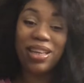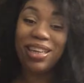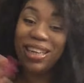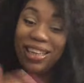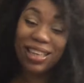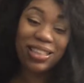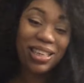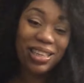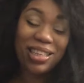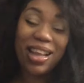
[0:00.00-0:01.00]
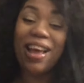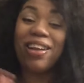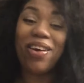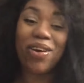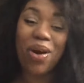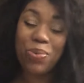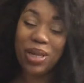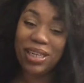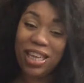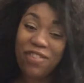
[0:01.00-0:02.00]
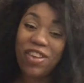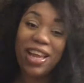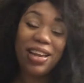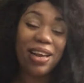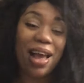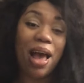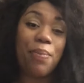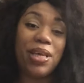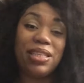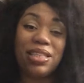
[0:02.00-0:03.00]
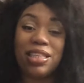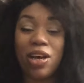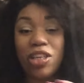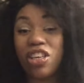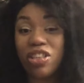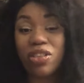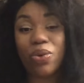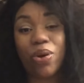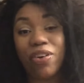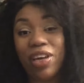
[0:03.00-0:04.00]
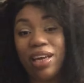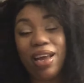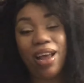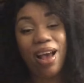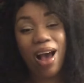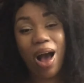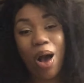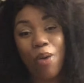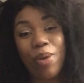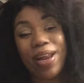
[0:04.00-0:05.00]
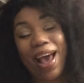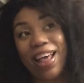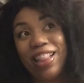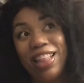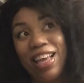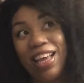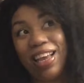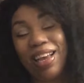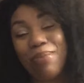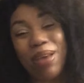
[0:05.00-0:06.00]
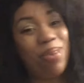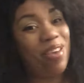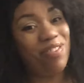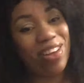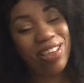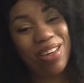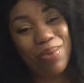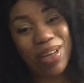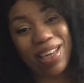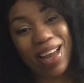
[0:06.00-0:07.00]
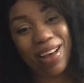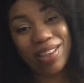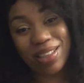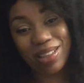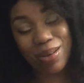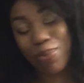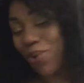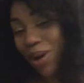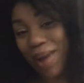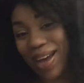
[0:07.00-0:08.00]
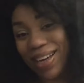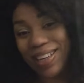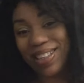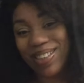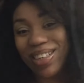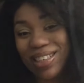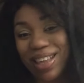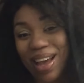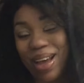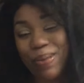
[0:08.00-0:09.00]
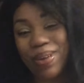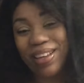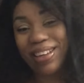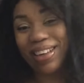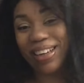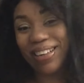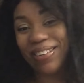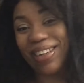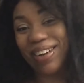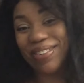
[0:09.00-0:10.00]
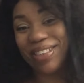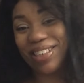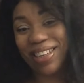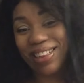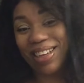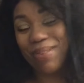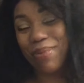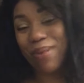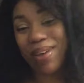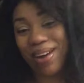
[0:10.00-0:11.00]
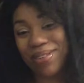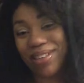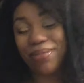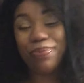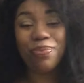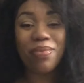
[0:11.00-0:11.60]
let's get the dialogue going. Leave it in the comments. Tell your story. And I think maybe eventually one day I'll tell some more of mine in a story time. I don't know what y'all think. Maybe I will.